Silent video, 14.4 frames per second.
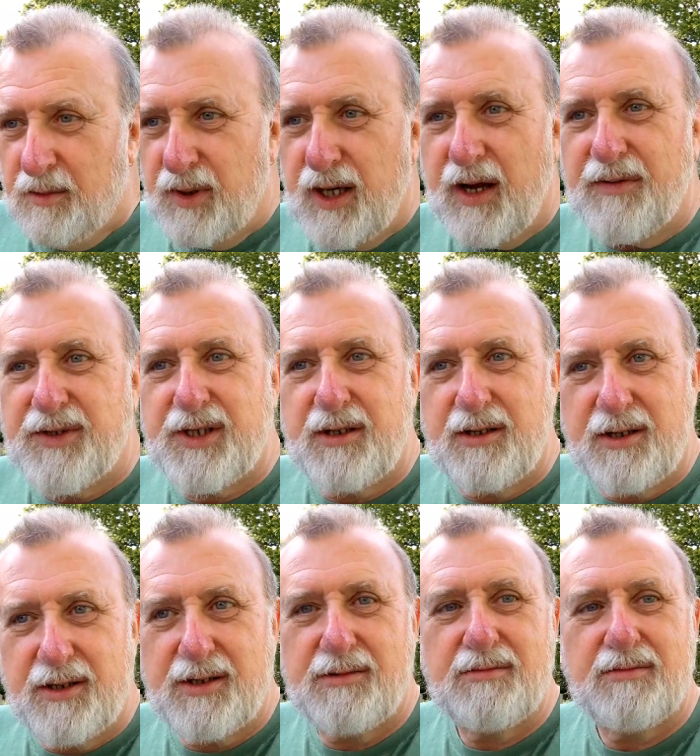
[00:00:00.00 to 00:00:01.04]
But
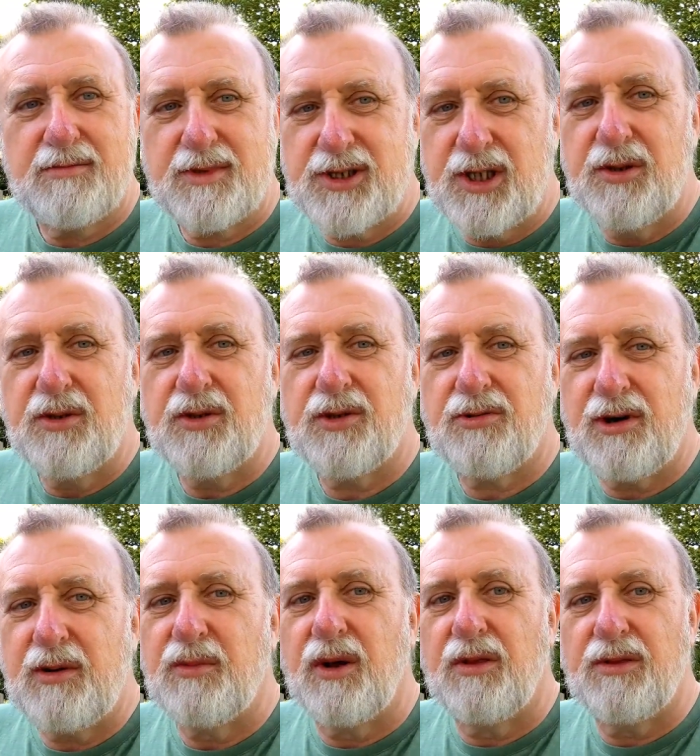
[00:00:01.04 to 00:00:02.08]
after two,
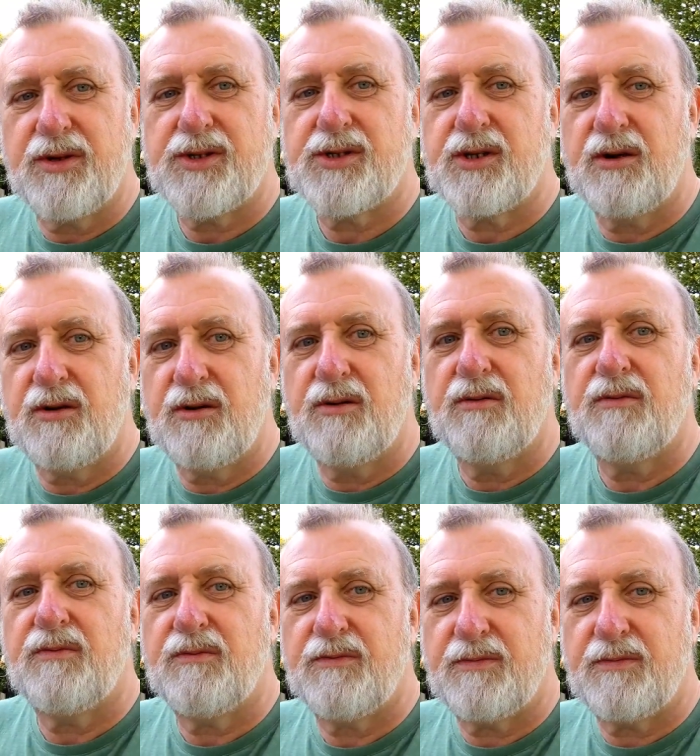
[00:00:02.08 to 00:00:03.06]
three months of